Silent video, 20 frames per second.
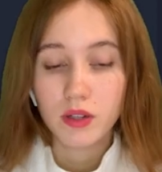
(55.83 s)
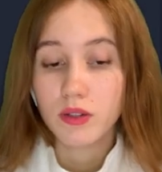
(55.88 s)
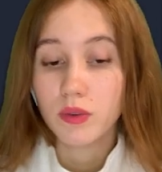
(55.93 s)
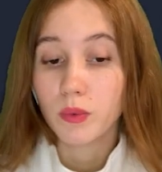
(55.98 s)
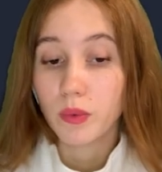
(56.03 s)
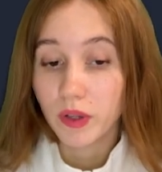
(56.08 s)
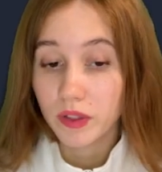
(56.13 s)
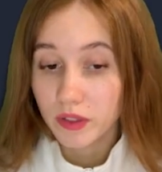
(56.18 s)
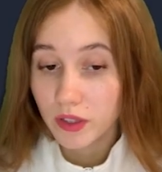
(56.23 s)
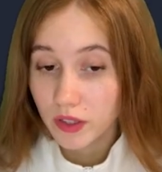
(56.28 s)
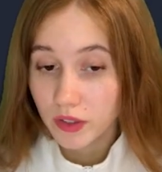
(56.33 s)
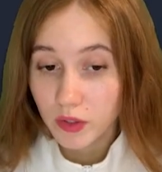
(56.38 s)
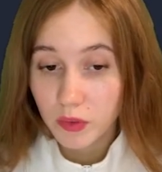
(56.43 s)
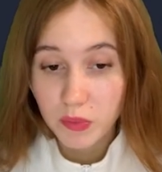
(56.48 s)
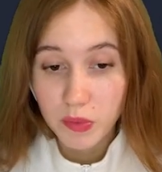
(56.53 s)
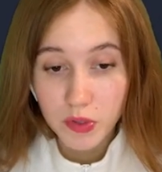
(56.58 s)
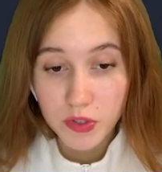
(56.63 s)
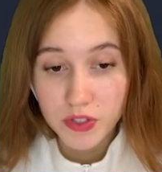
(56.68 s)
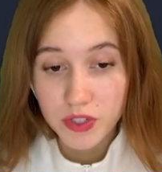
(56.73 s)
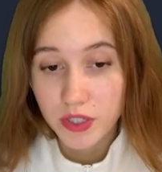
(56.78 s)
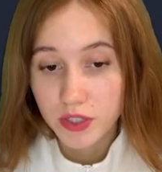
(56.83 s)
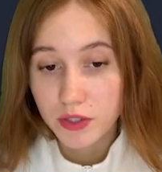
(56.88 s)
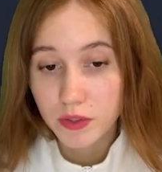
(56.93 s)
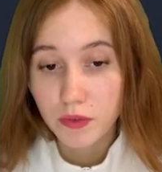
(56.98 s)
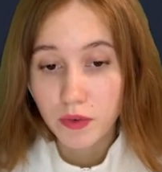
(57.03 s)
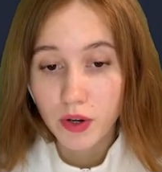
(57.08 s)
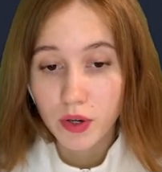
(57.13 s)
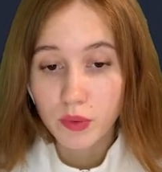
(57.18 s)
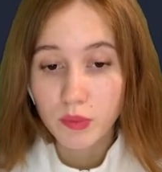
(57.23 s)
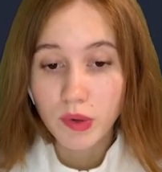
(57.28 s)
100% of
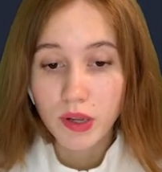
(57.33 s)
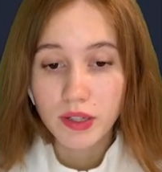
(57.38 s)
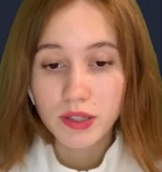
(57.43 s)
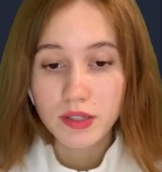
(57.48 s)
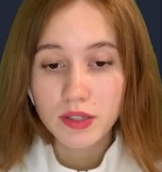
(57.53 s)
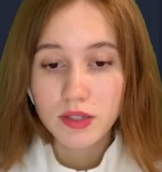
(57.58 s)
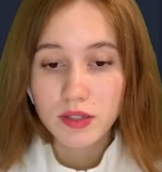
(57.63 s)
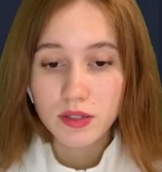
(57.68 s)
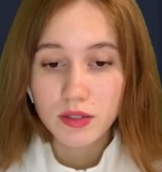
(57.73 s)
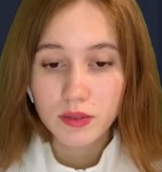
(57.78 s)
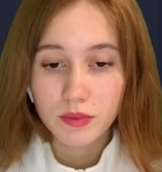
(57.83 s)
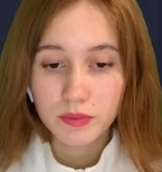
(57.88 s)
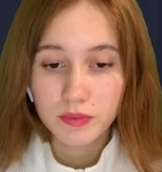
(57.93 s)
our balance